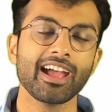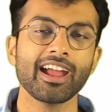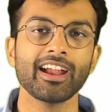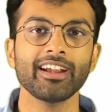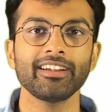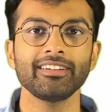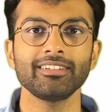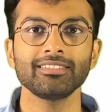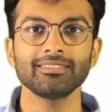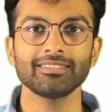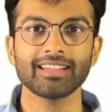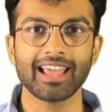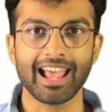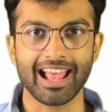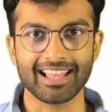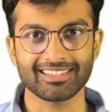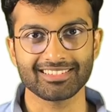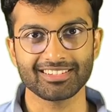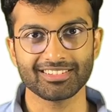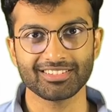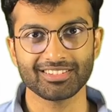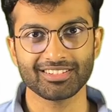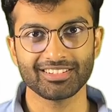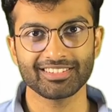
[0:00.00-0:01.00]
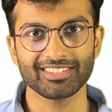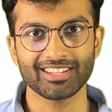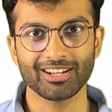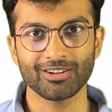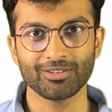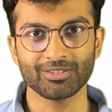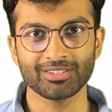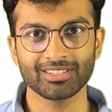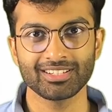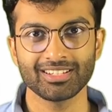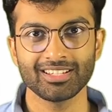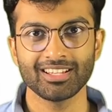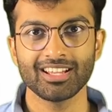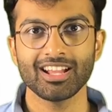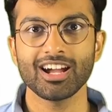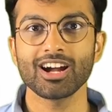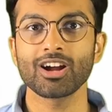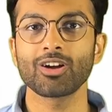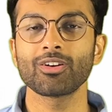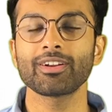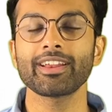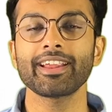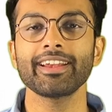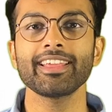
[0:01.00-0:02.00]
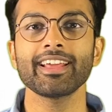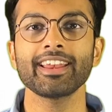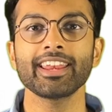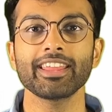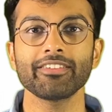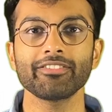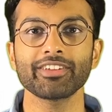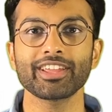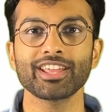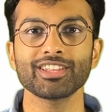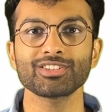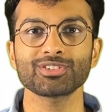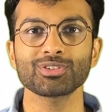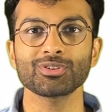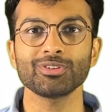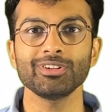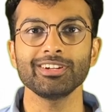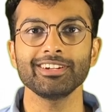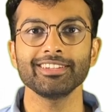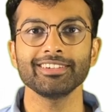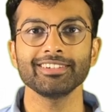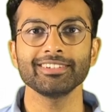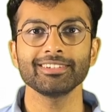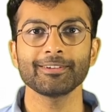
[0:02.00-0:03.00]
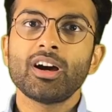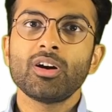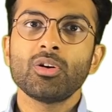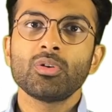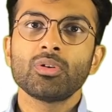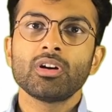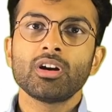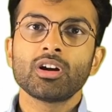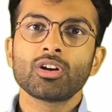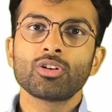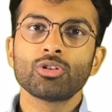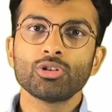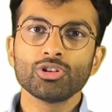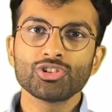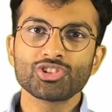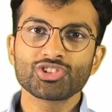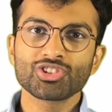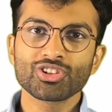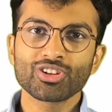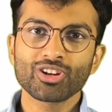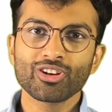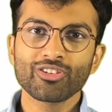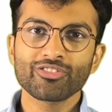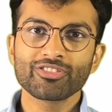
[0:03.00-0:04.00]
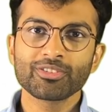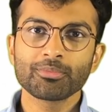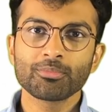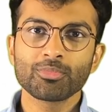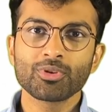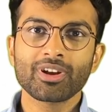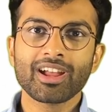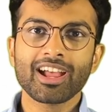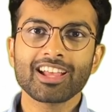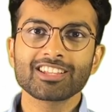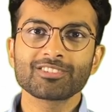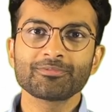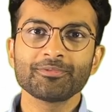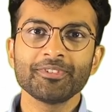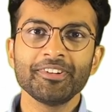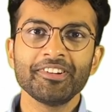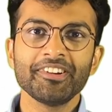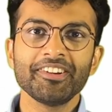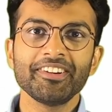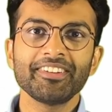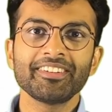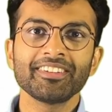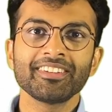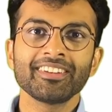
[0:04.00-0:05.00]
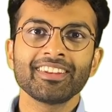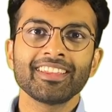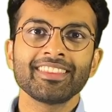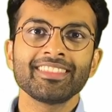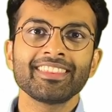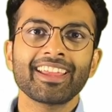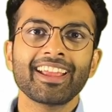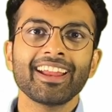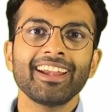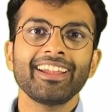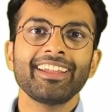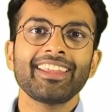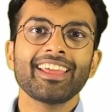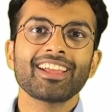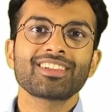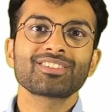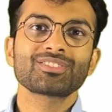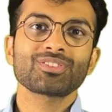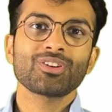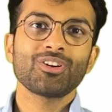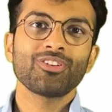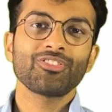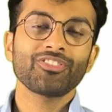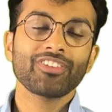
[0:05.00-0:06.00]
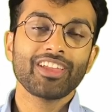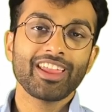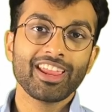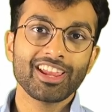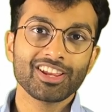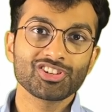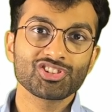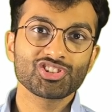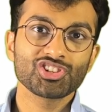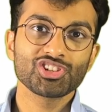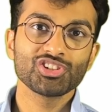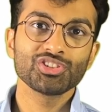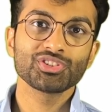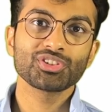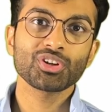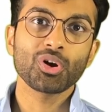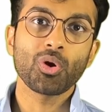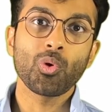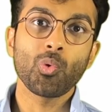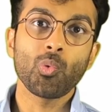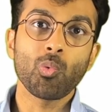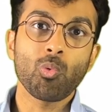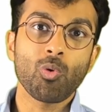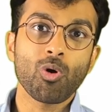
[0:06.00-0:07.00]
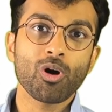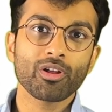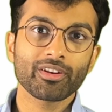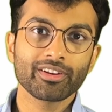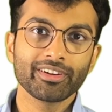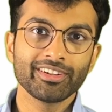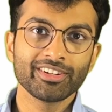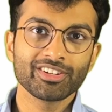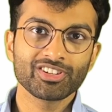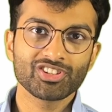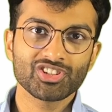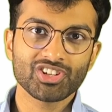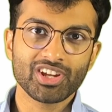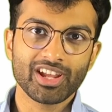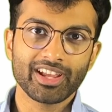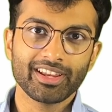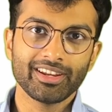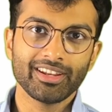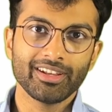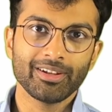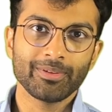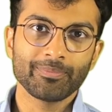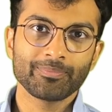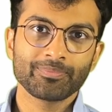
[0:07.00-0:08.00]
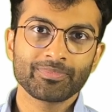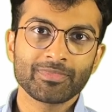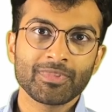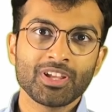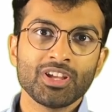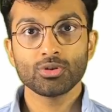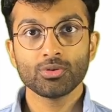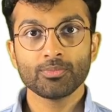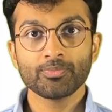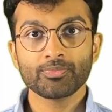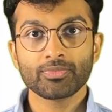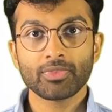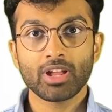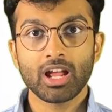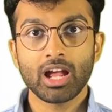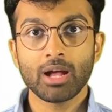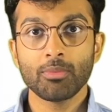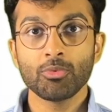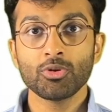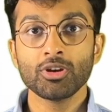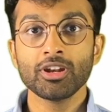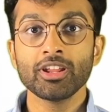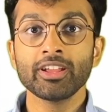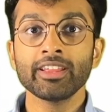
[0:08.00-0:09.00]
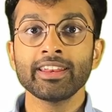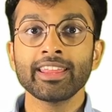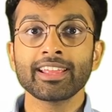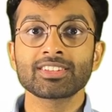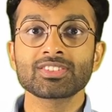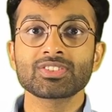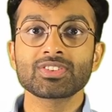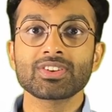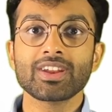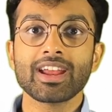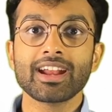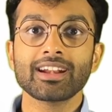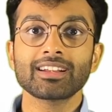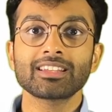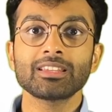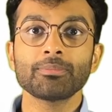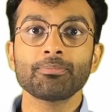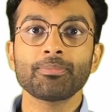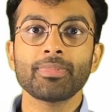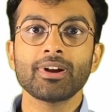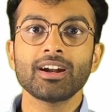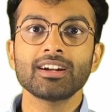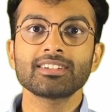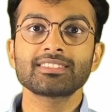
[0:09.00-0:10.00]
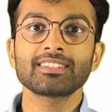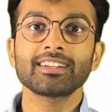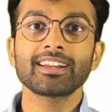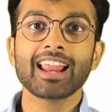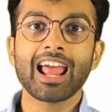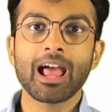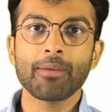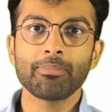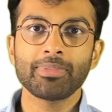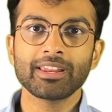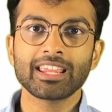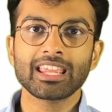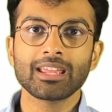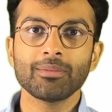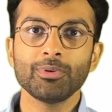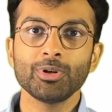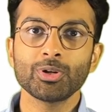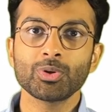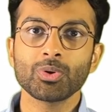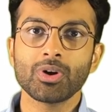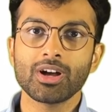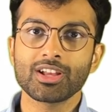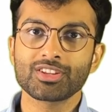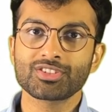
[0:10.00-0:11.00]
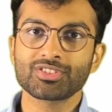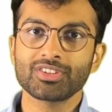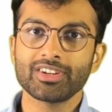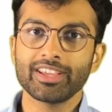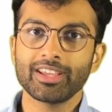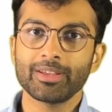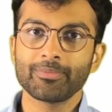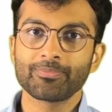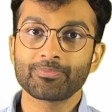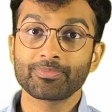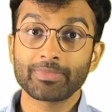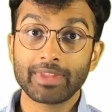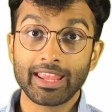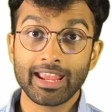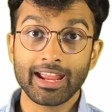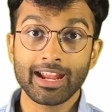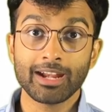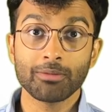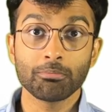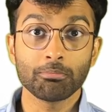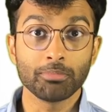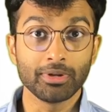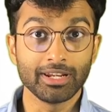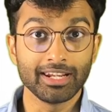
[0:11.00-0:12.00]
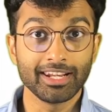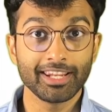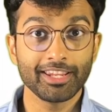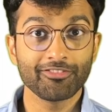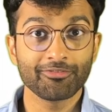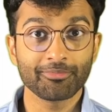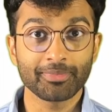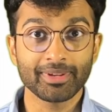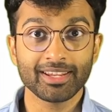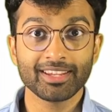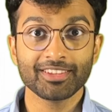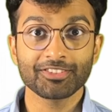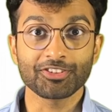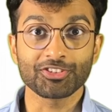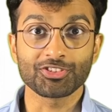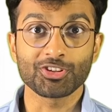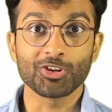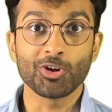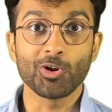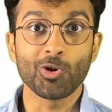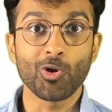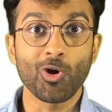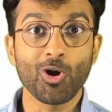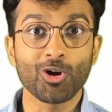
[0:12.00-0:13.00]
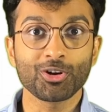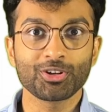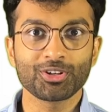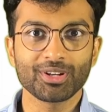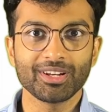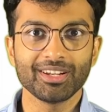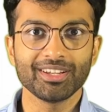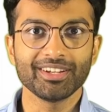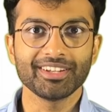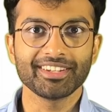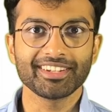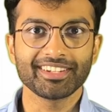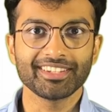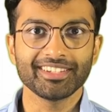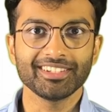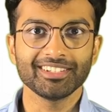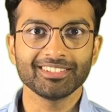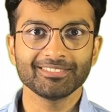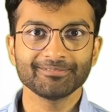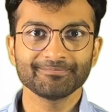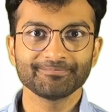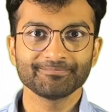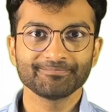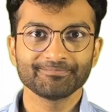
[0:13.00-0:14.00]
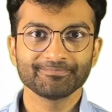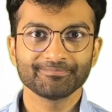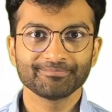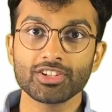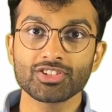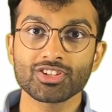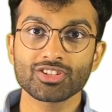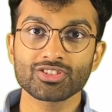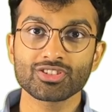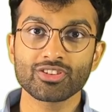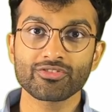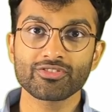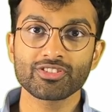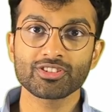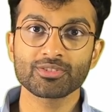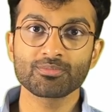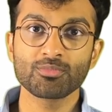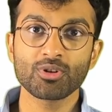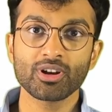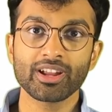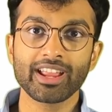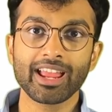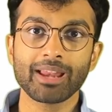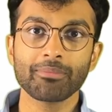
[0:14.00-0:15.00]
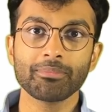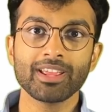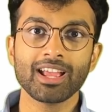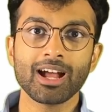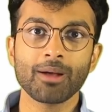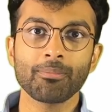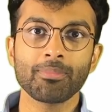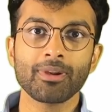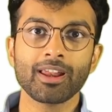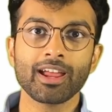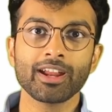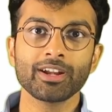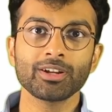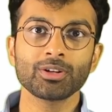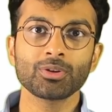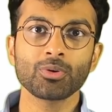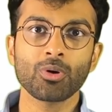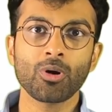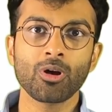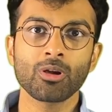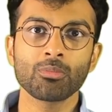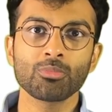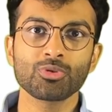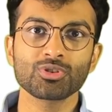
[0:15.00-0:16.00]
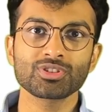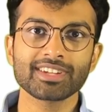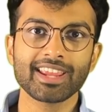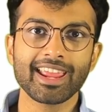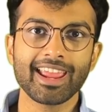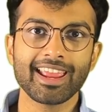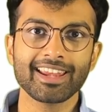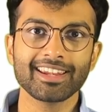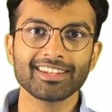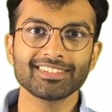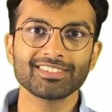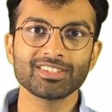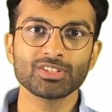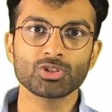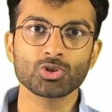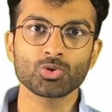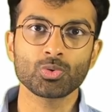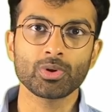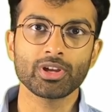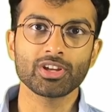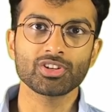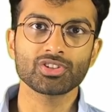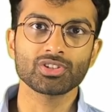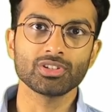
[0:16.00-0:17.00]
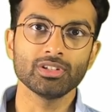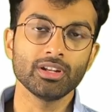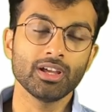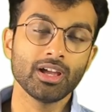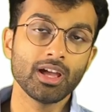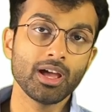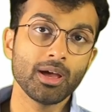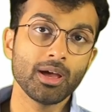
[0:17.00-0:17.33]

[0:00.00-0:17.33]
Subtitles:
And as it turns out, a good idea never gets old. Now, a good chunk of the book has been written in the context of ancient, war-ridden China. So, I'm only gonna extract the parts that are applicable to us today. And believe me, there's a lot to learn here. The teachings of this book can be applied to almost any situation.